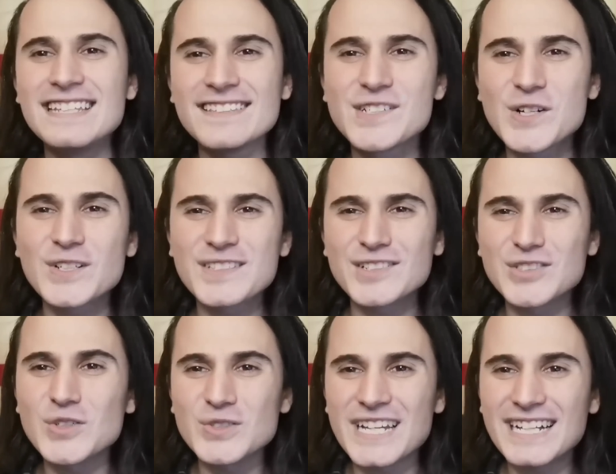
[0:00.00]
These girls are
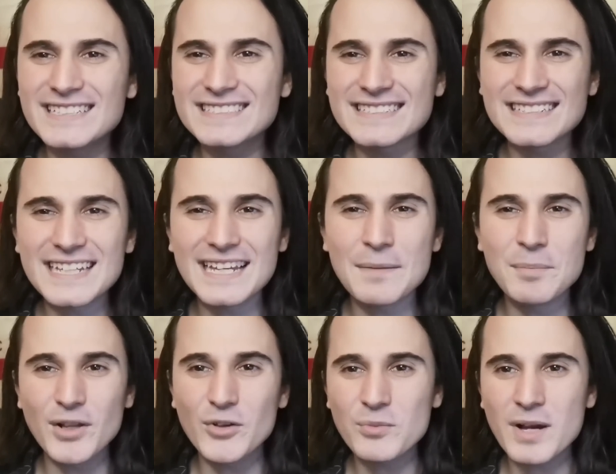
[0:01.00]
so talented, it
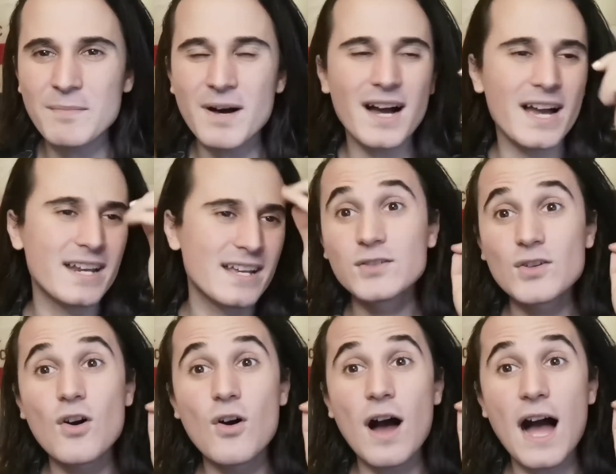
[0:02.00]
blows my mind.
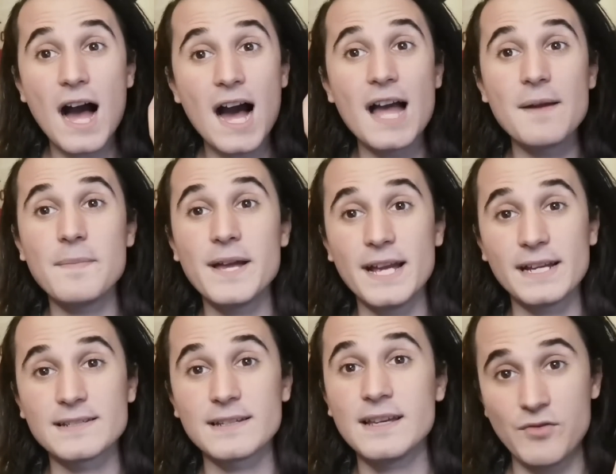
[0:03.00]
So I
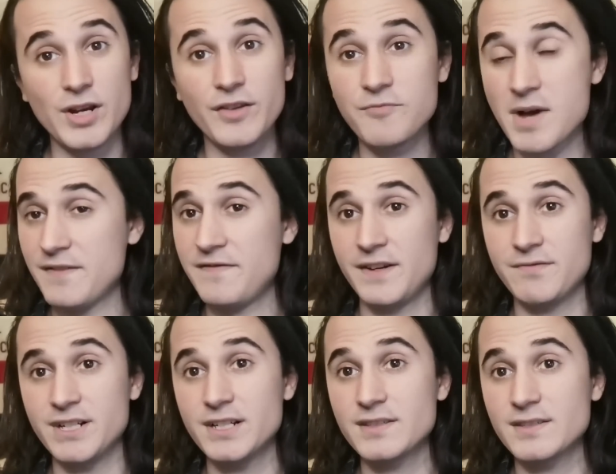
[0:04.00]
picked three of my
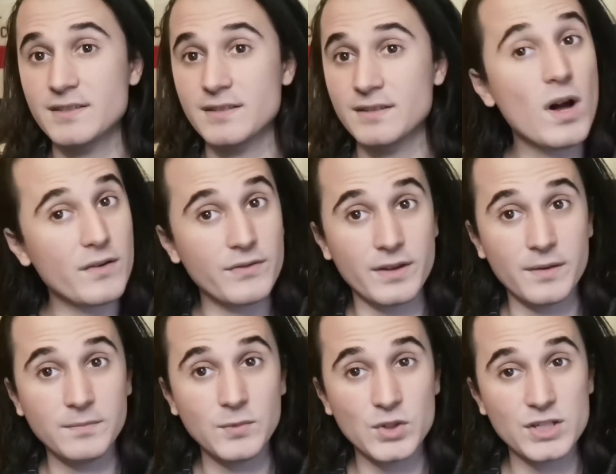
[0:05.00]
favorites. One of
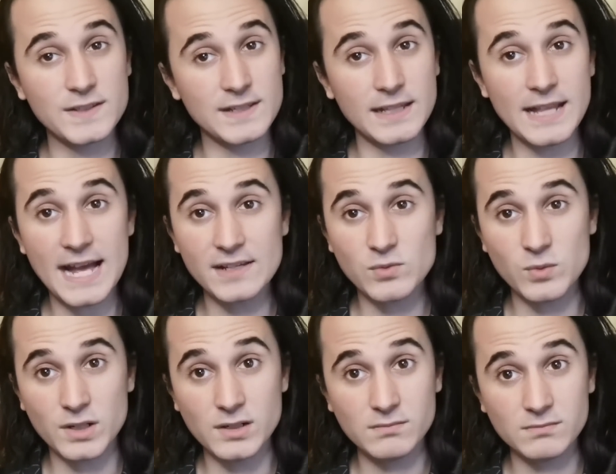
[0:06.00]
them, which is the last
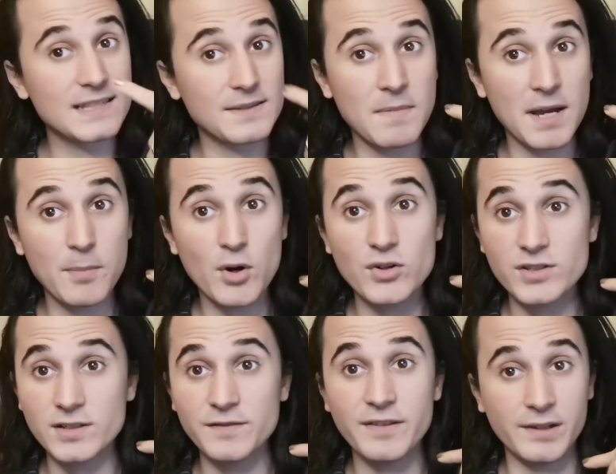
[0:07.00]
one, it's my
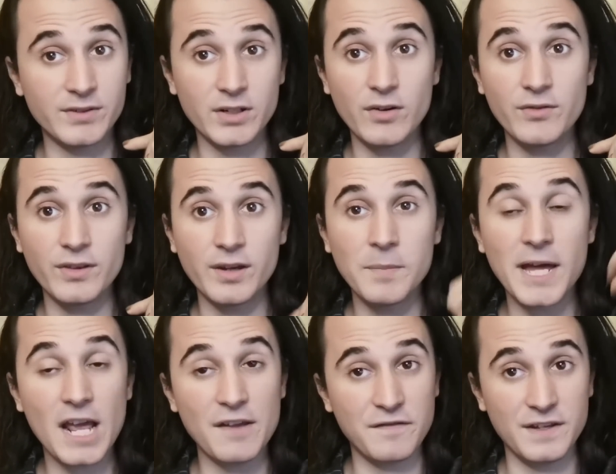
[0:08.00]
personal favorite of them,
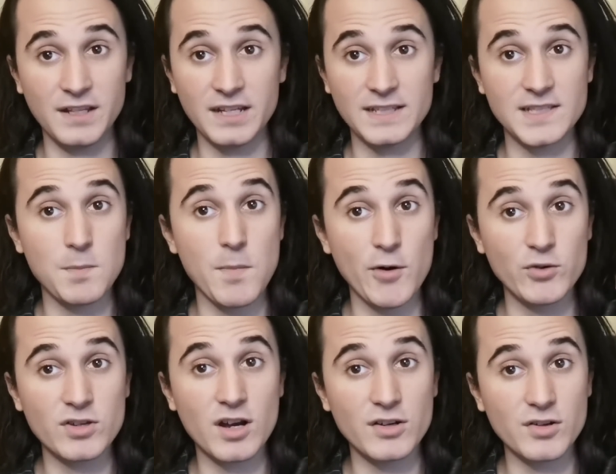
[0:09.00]
and I feel like it's the
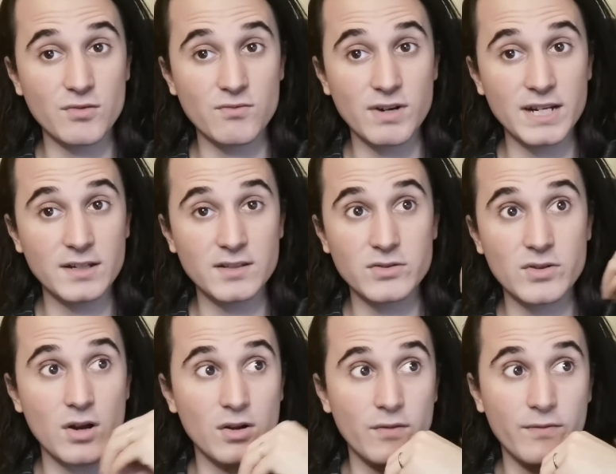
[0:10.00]
most underrated
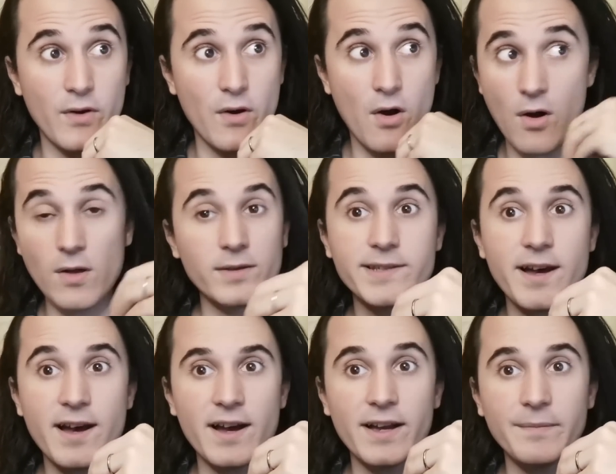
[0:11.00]
song of all
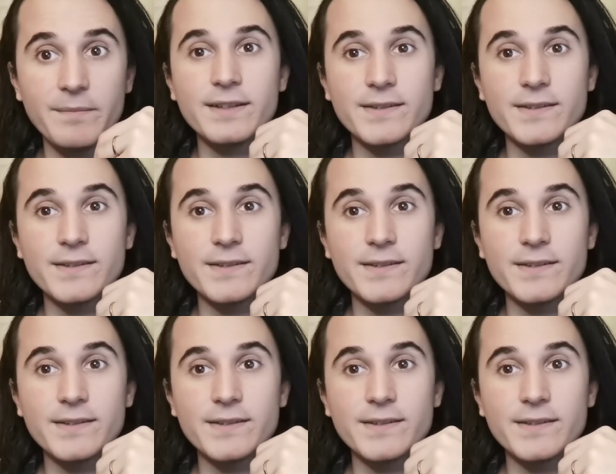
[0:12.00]
time.